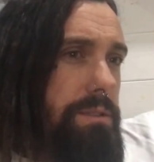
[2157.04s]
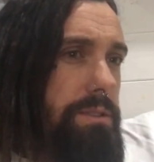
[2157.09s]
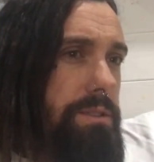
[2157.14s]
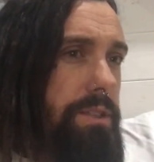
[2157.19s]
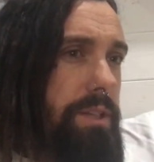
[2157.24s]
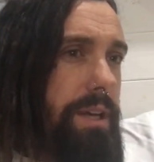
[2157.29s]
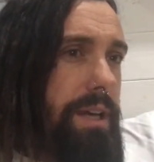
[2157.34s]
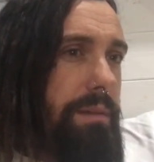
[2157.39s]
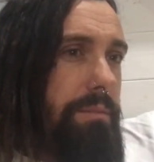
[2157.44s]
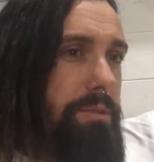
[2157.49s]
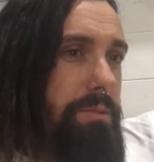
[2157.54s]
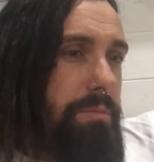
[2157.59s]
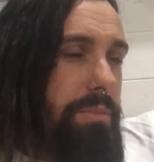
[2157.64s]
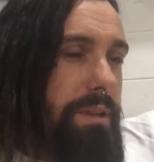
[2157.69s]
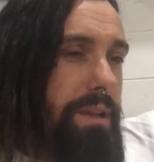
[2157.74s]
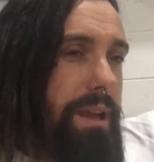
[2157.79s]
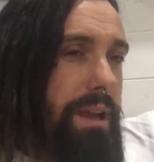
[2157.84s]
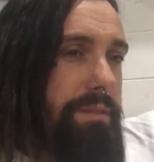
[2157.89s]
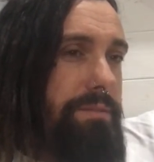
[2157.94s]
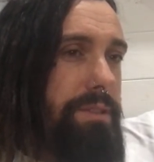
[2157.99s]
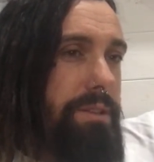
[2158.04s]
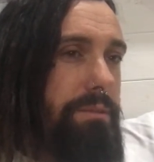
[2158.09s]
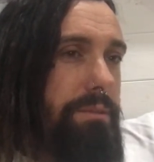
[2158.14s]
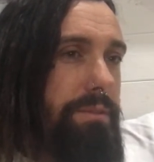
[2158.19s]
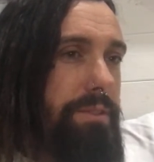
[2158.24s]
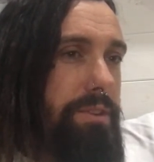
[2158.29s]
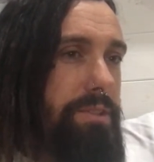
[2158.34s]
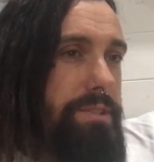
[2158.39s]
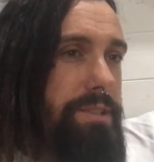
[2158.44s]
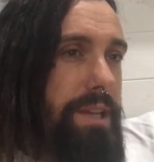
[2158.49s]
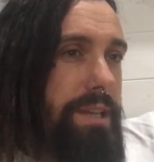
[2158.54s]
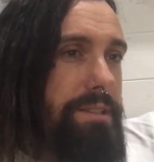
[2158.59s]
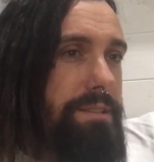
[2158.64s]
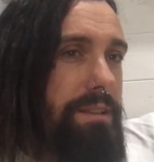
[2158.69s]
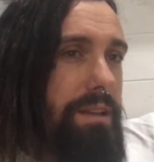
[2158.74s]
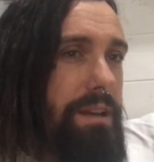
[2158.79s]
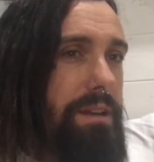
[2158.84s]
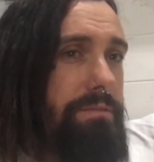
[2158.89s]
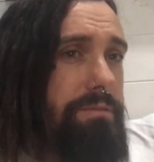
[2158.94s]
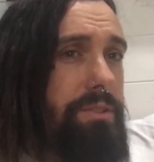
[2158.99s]
Your hair must play havoc with your sex
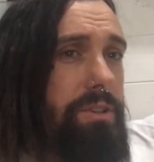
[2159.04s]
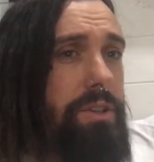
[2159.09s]
life.